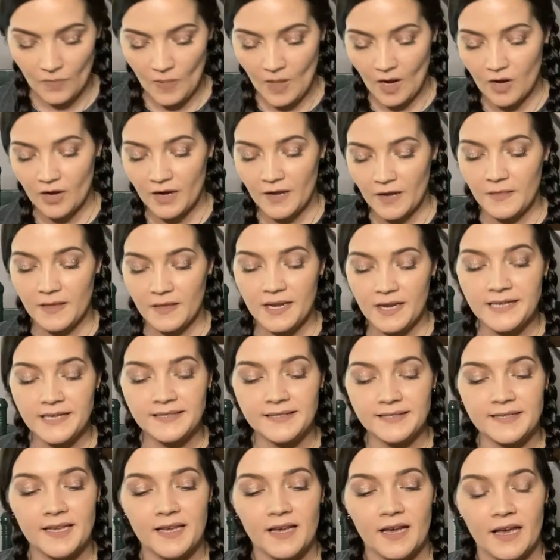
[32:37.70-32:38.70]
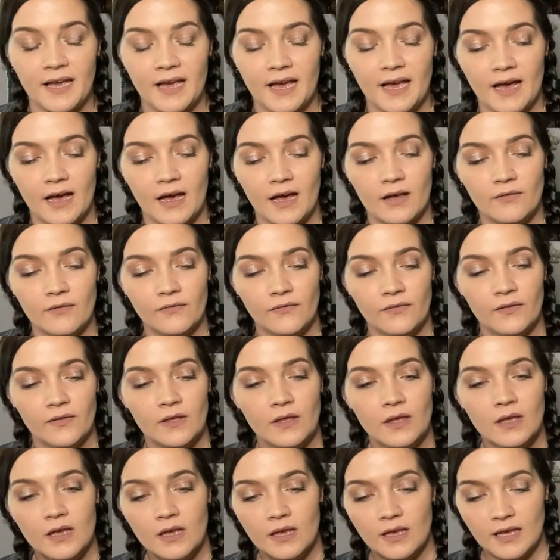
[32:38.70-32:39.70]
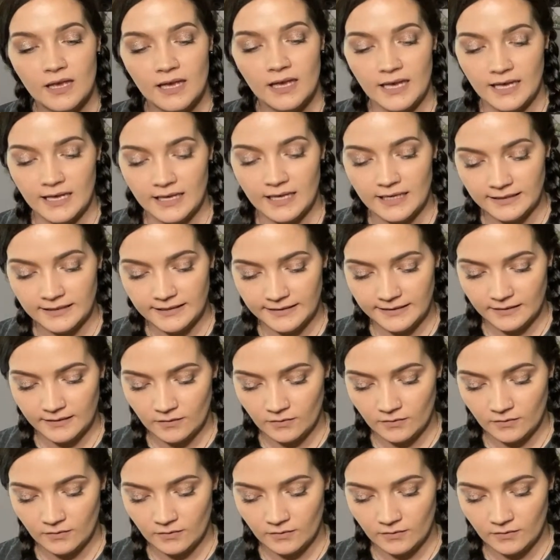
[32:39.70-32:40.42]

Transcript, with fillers: All right, the next thing I have is,